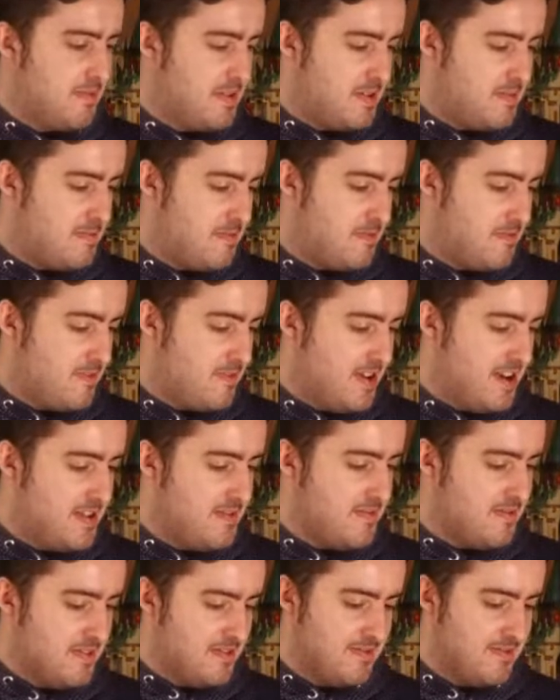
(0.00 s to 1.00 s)
for
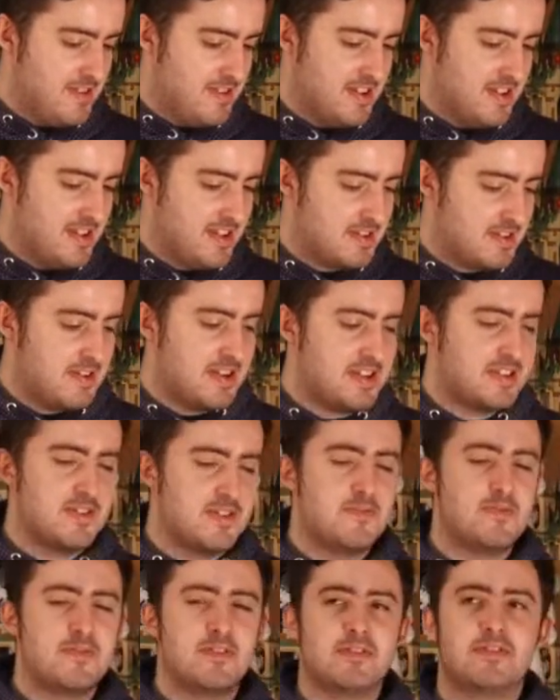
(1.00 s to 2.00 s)
anything really, especially
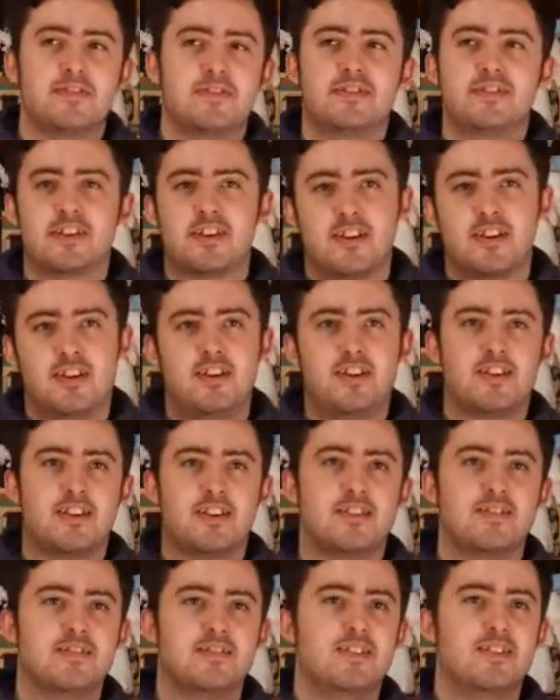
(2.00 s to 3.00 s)
for
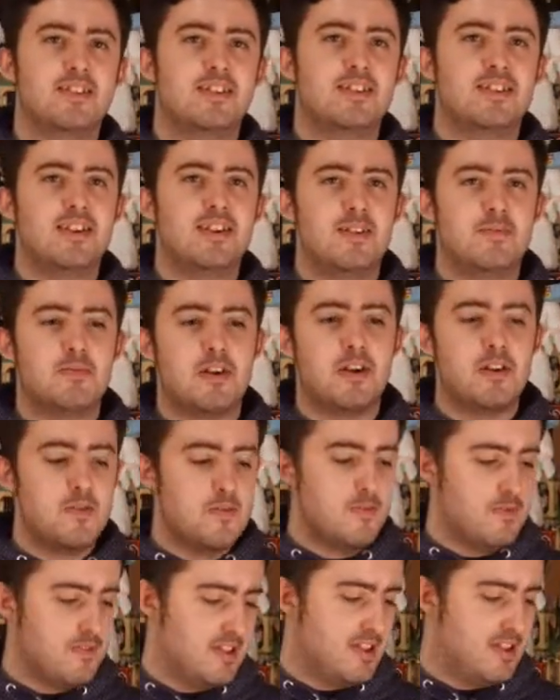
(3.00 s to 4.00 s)
Chicago. But
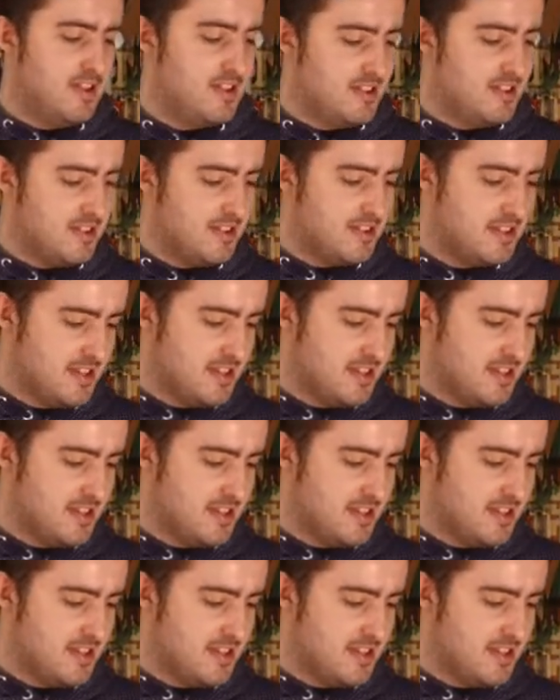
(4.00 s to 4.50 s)
hopefully he does.